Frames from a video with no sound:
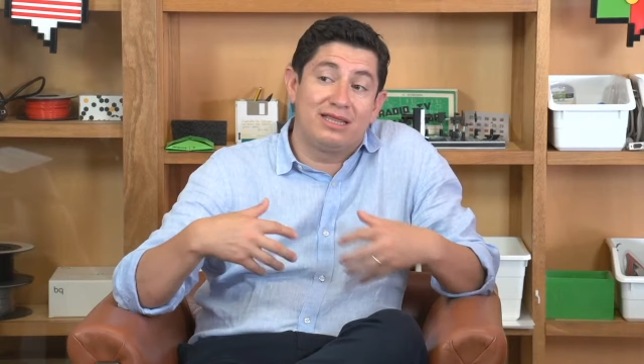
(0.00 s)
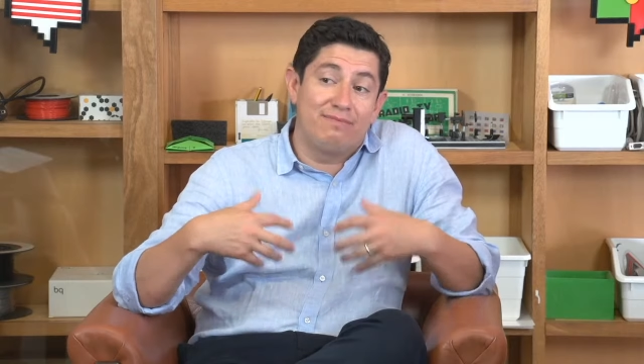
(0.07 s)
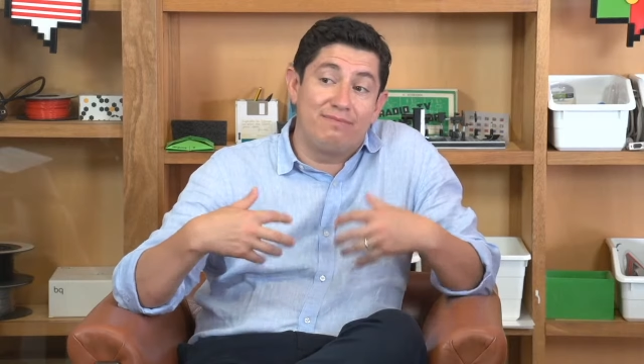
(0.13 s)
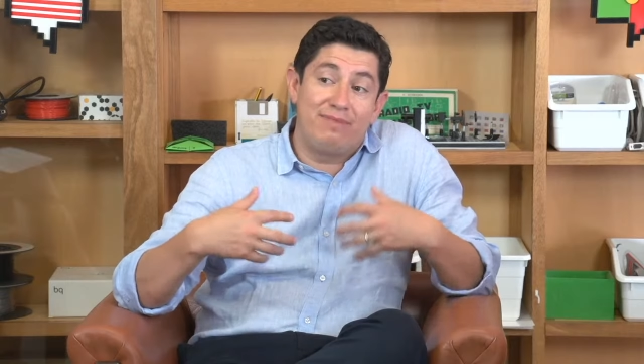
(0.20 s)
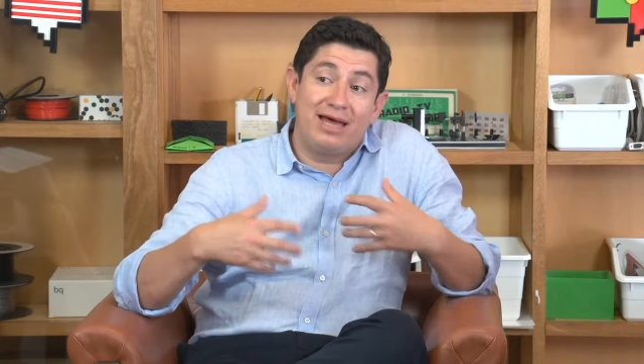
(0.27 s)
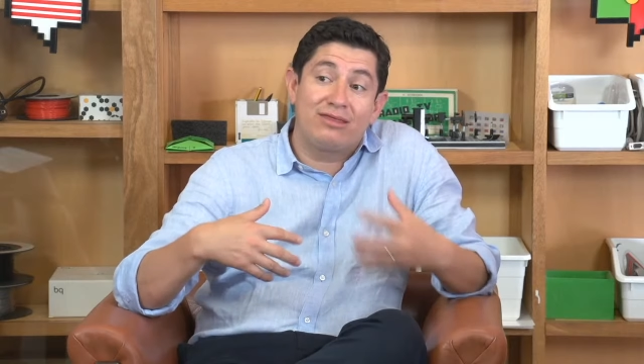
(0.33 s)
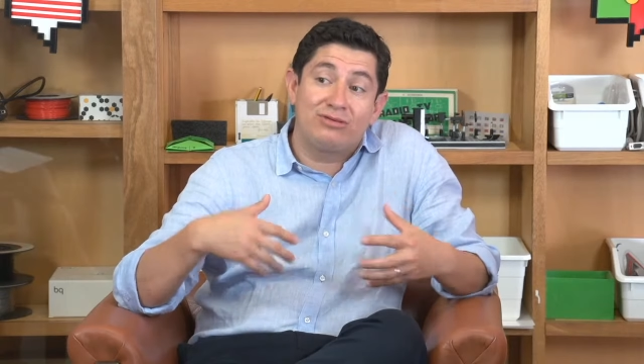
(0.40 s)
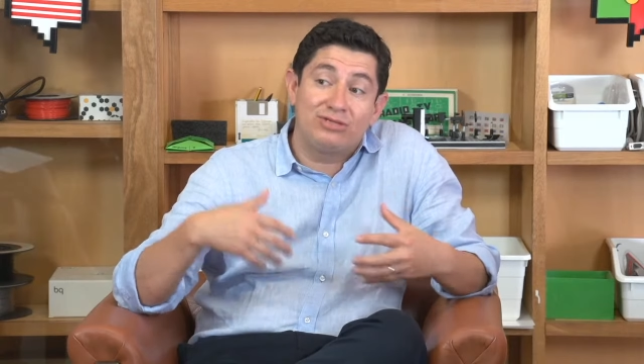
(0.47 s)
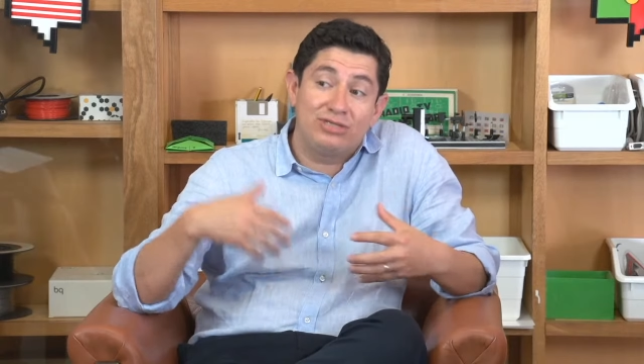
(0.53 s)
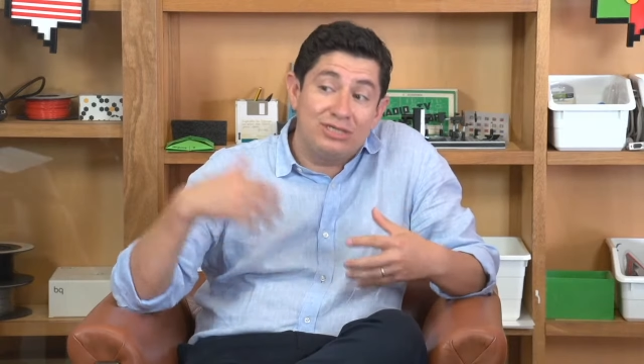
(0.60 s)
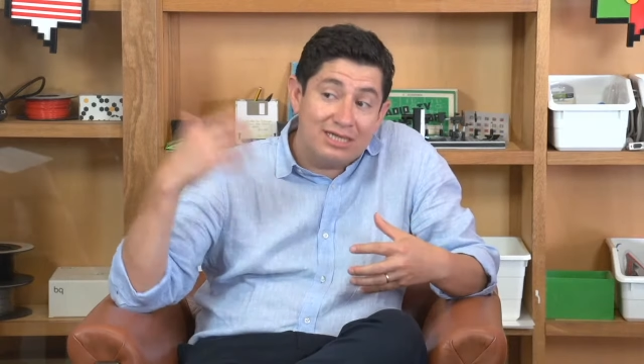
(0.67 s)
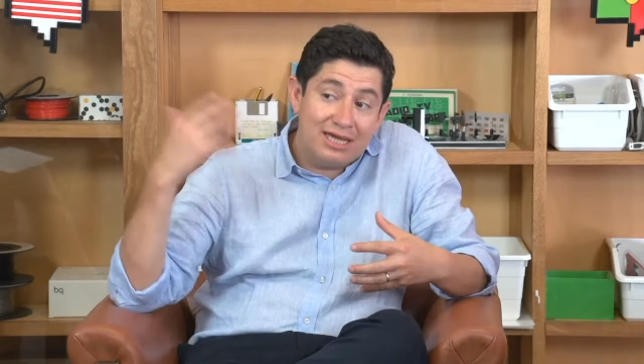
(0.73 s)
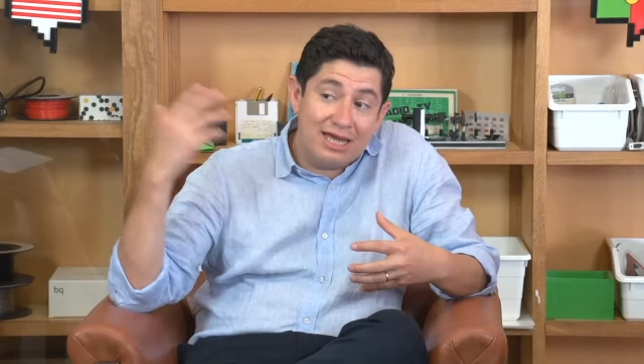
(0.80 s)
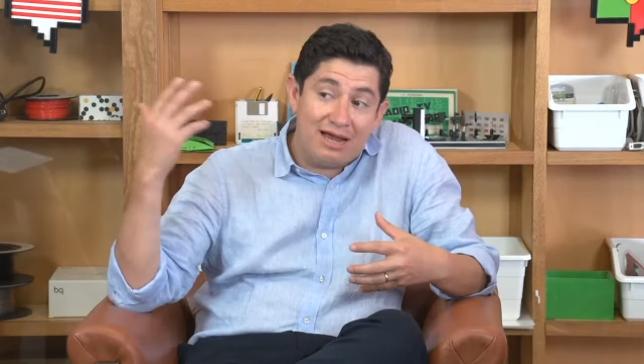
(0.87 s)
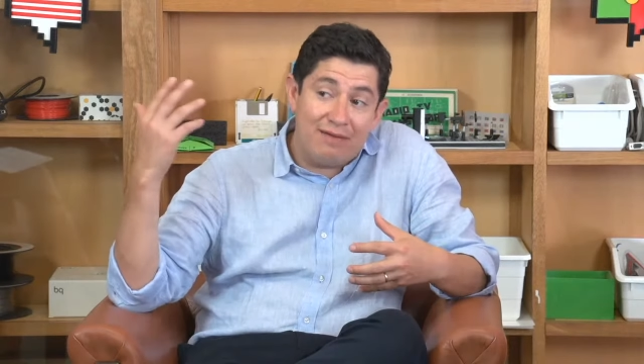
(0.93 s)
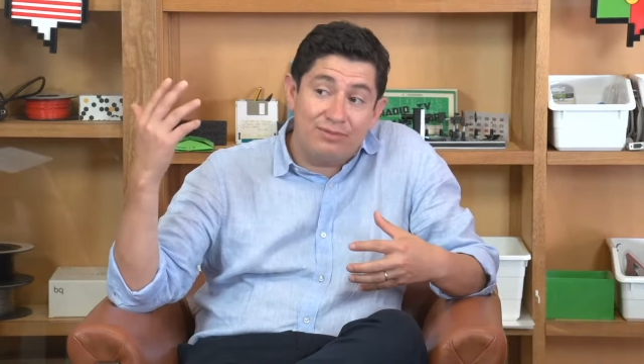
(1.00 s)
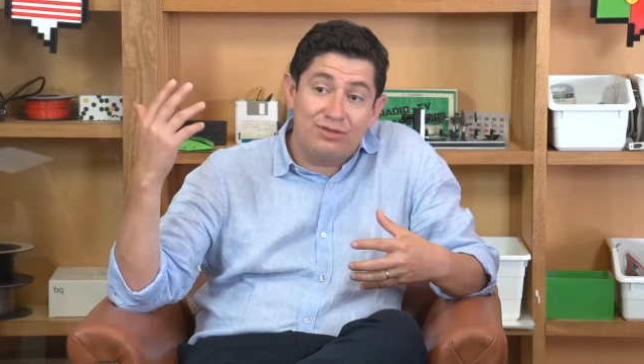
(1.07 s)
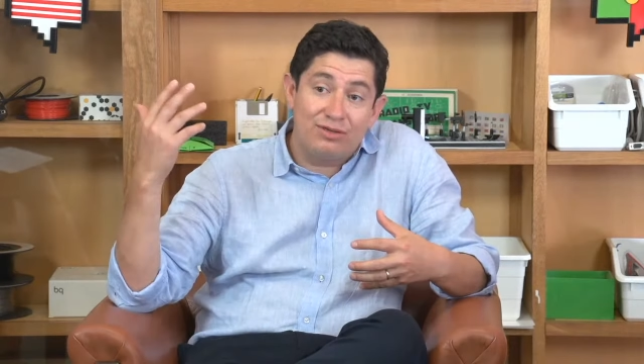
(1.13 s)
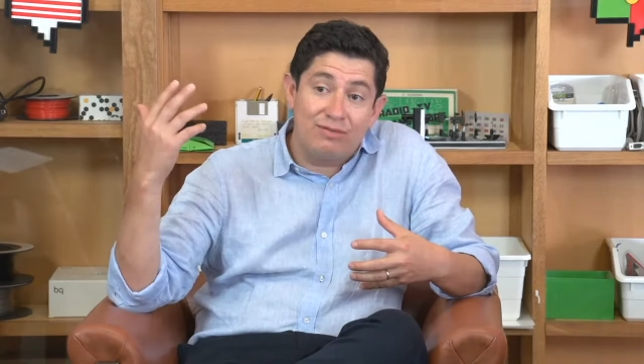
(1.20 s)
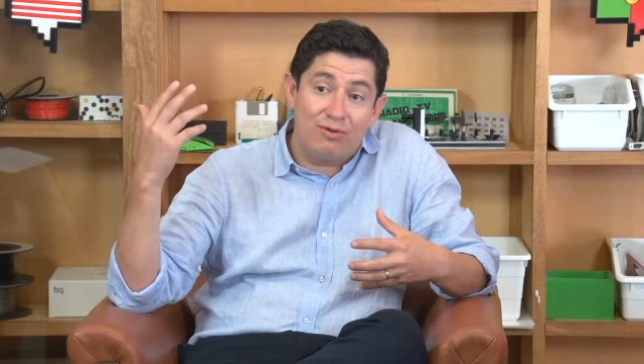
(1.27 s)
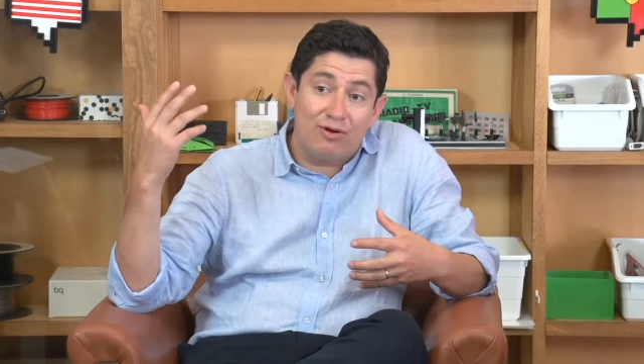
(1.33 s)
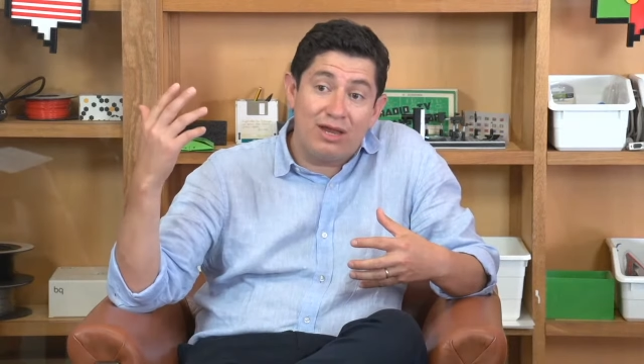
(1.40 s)
the pathogens get up to
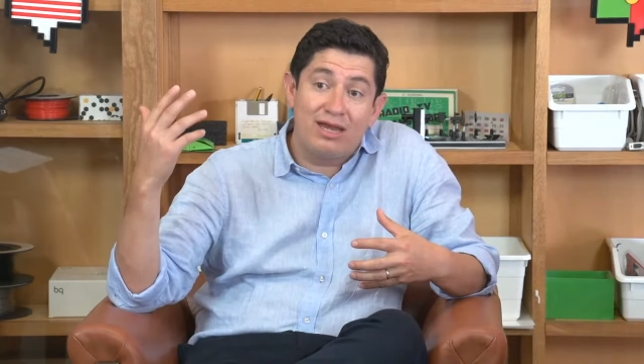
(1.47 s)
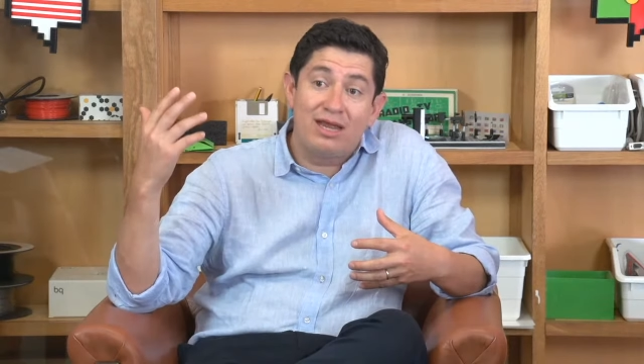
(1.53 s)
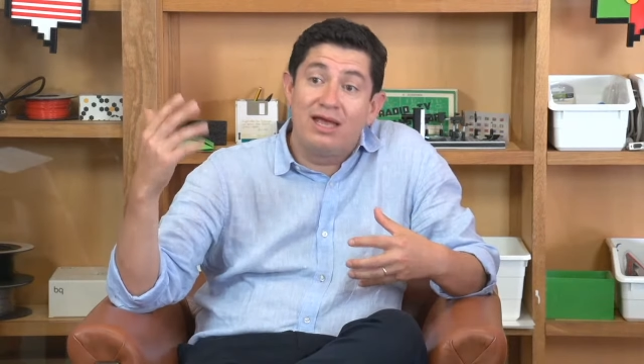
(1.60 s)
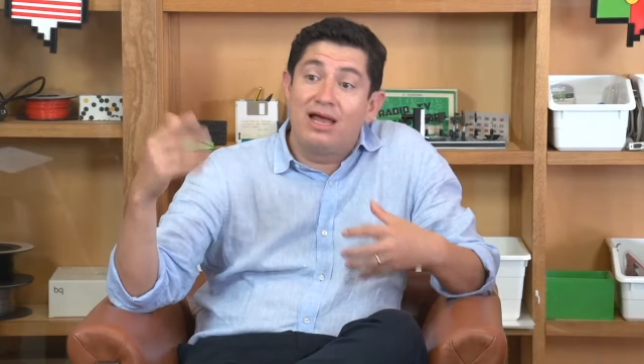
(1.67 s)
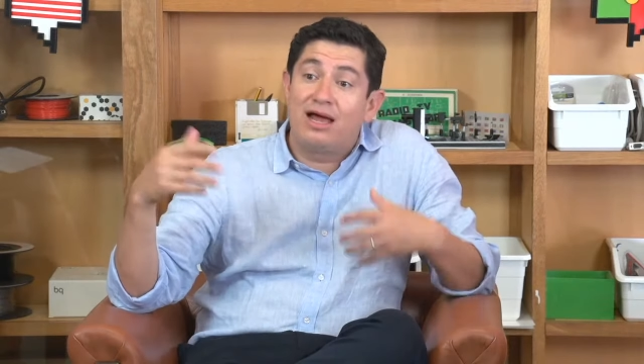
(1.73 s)
the brain,